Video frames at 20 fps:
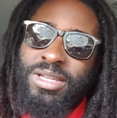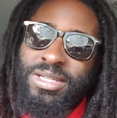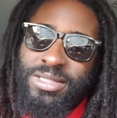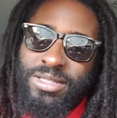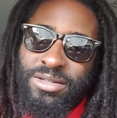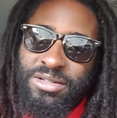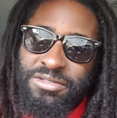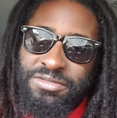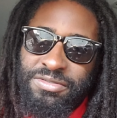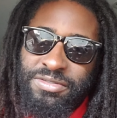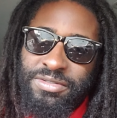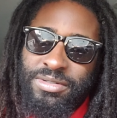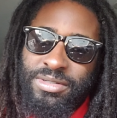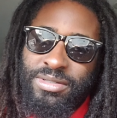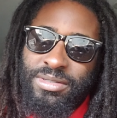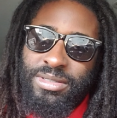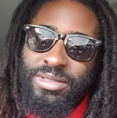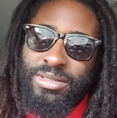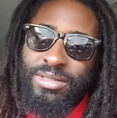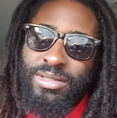yourself.
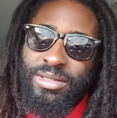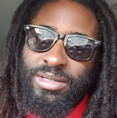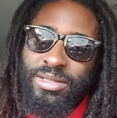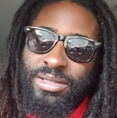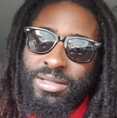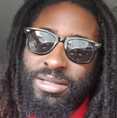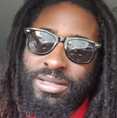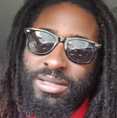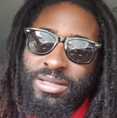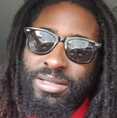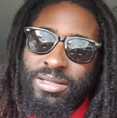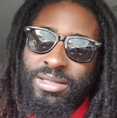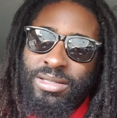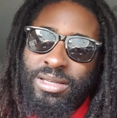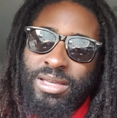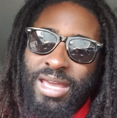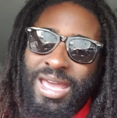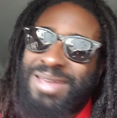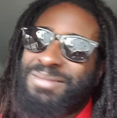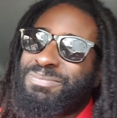
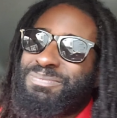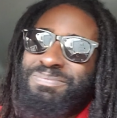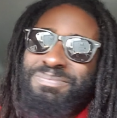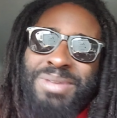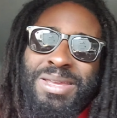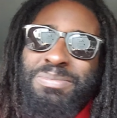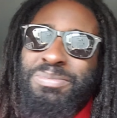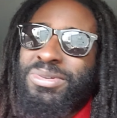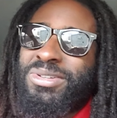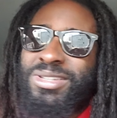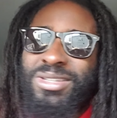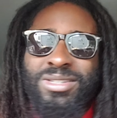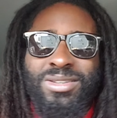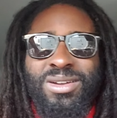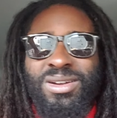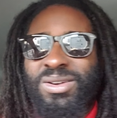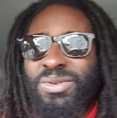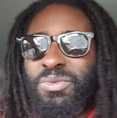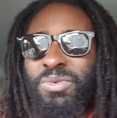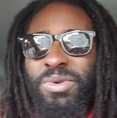And people just
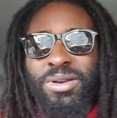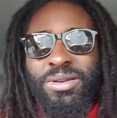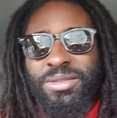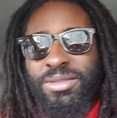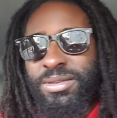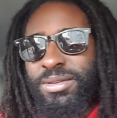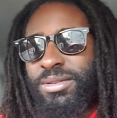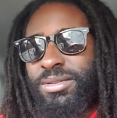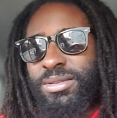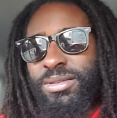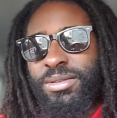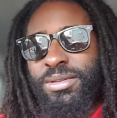aren't worth it.